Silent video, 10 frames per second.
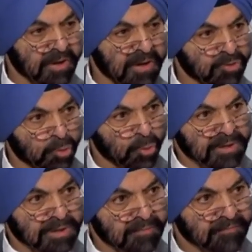
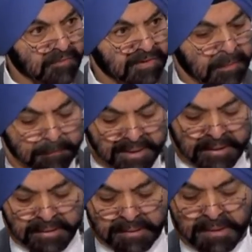$250
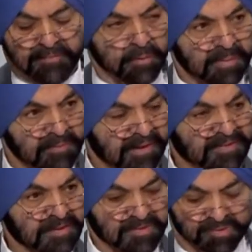billion from
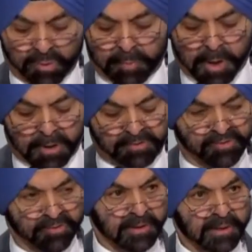investors through
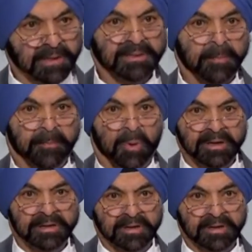bonds. The point